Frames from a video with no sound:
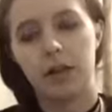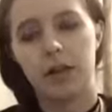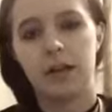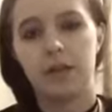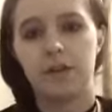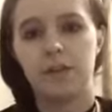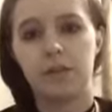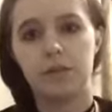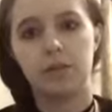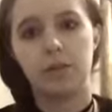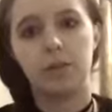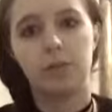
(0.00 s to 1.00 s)
as
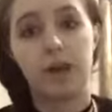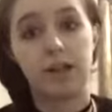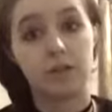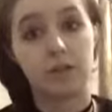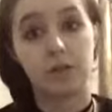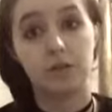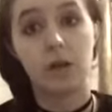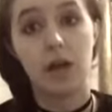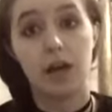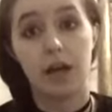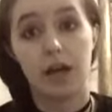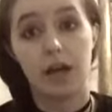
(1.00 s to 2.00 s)
your practice goes
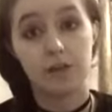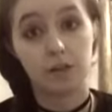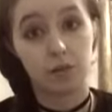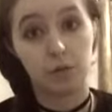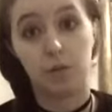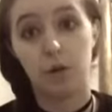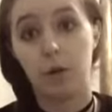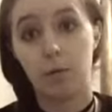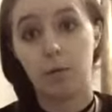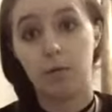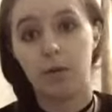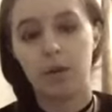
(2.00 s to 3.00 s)
on and as you grow.